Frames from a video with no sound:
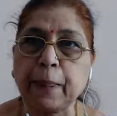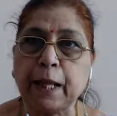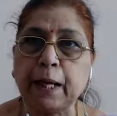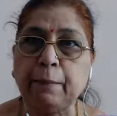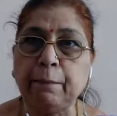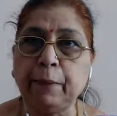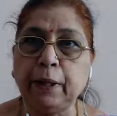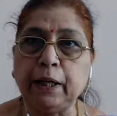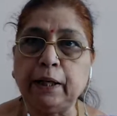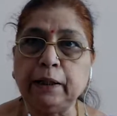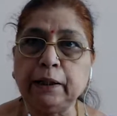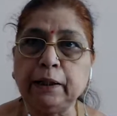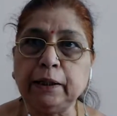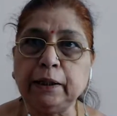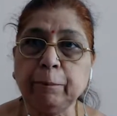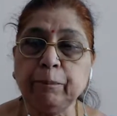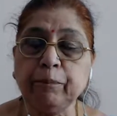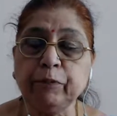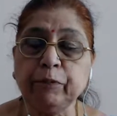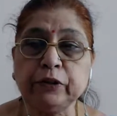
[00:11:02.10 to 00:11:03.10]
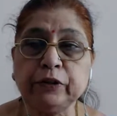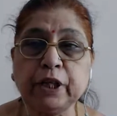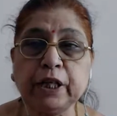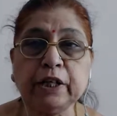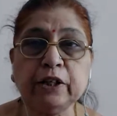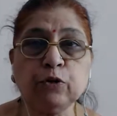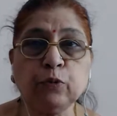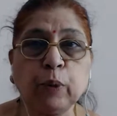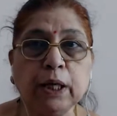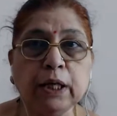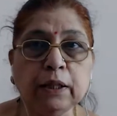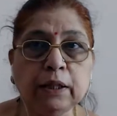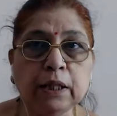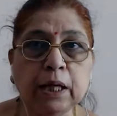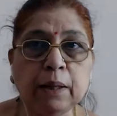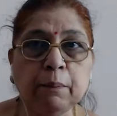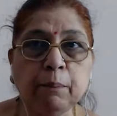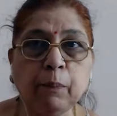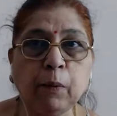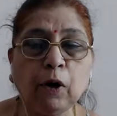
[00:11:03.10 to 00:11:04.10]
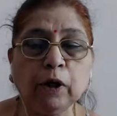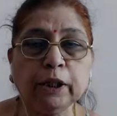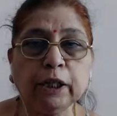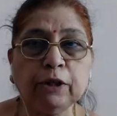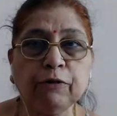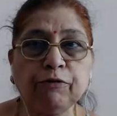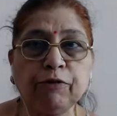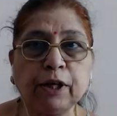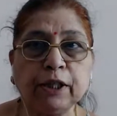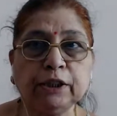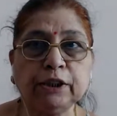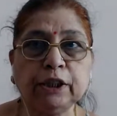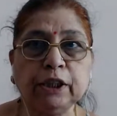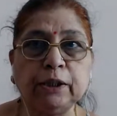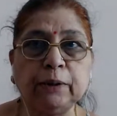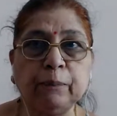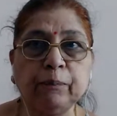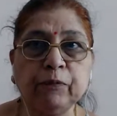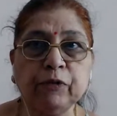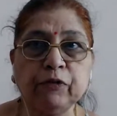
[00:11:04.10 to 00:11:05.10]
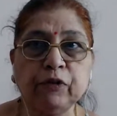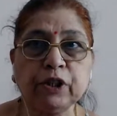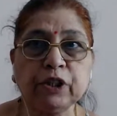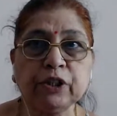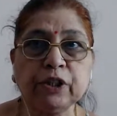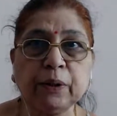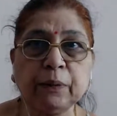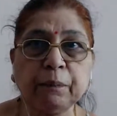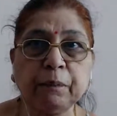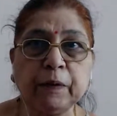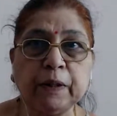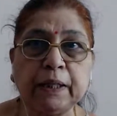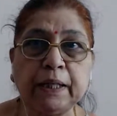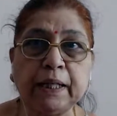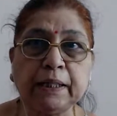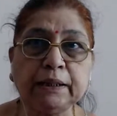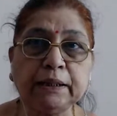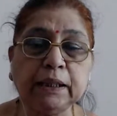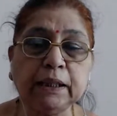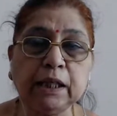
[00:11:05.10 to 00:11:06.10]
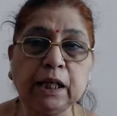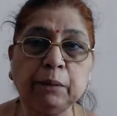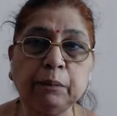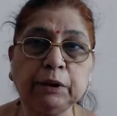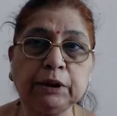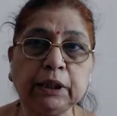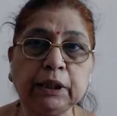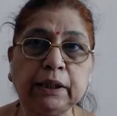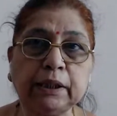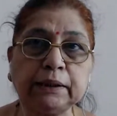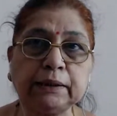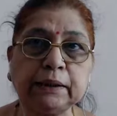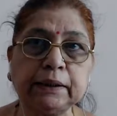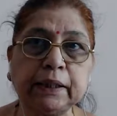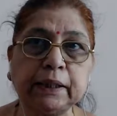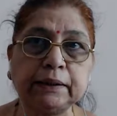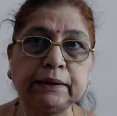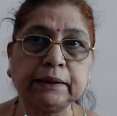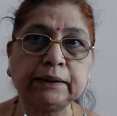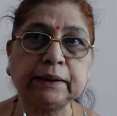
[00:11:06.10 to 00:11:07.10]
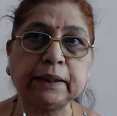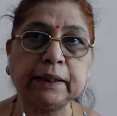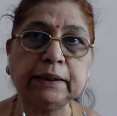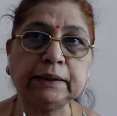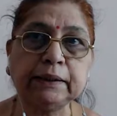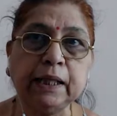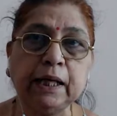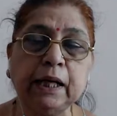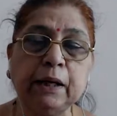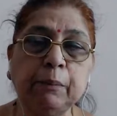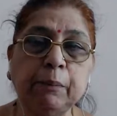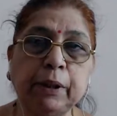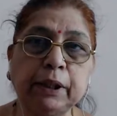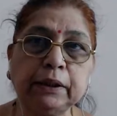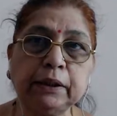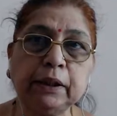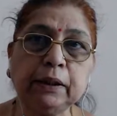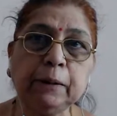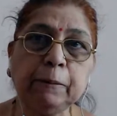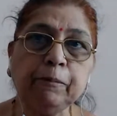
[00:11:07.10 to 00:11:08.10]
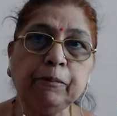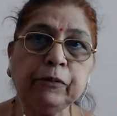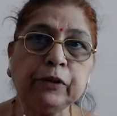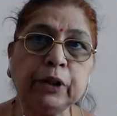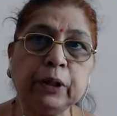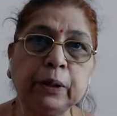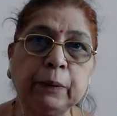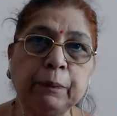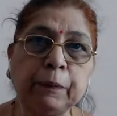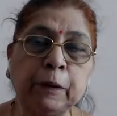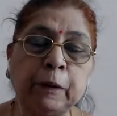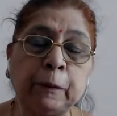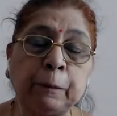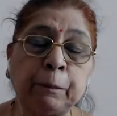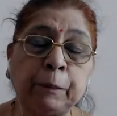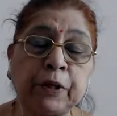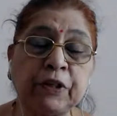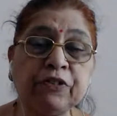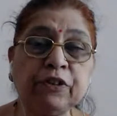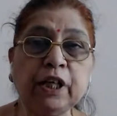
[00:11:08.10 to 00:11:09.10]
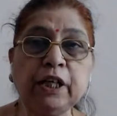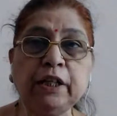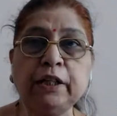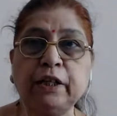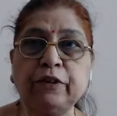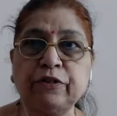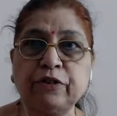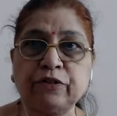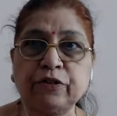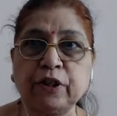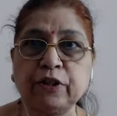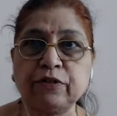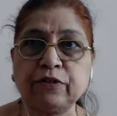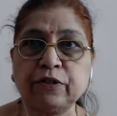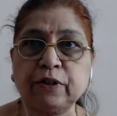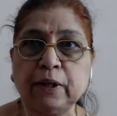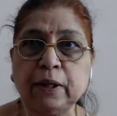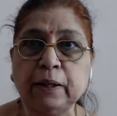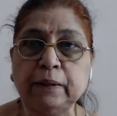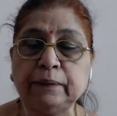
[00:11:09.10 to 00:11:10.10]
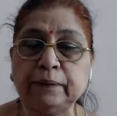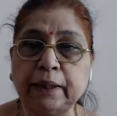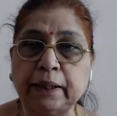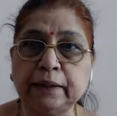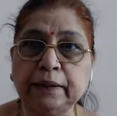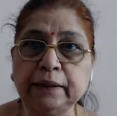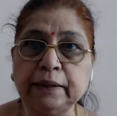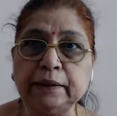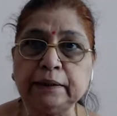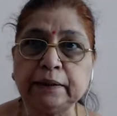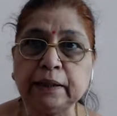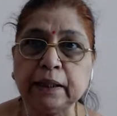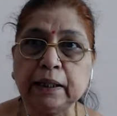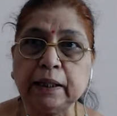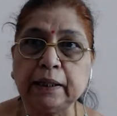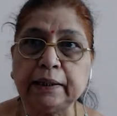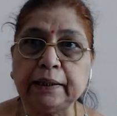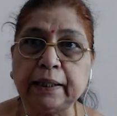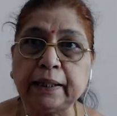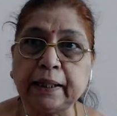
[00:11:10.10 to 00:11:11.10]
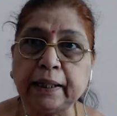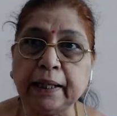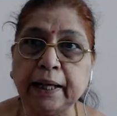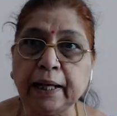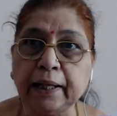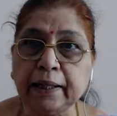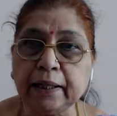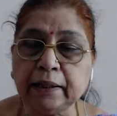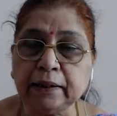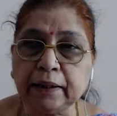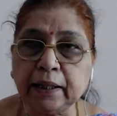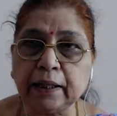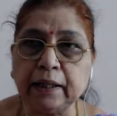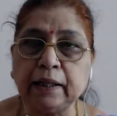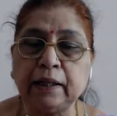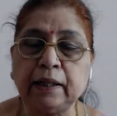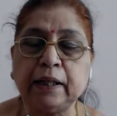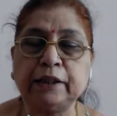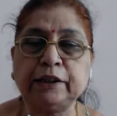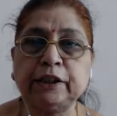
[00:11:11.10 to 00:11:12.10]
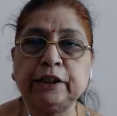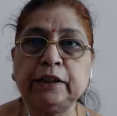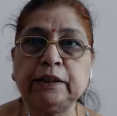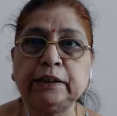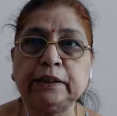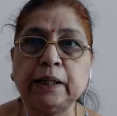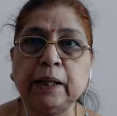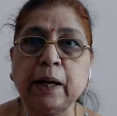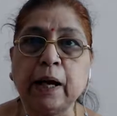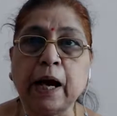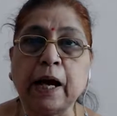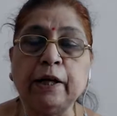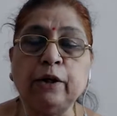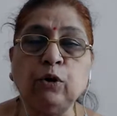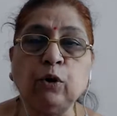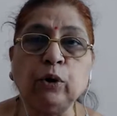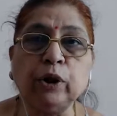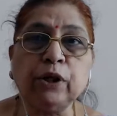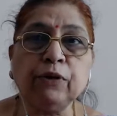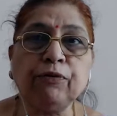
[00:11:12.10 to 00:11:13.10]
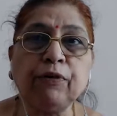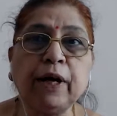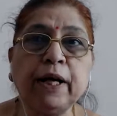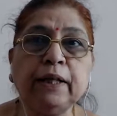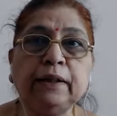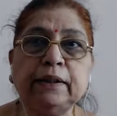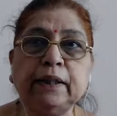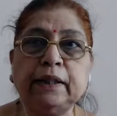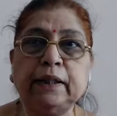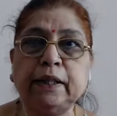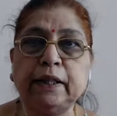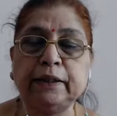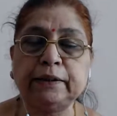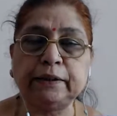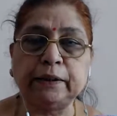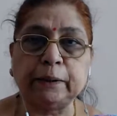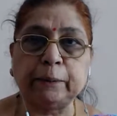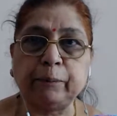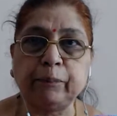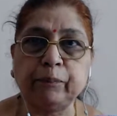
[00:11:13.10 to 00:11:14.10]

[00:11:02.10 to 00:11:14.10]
but there is one important function which the election commission doesn't exercise, but the president exercise. That is declaring the elections and notifying the election.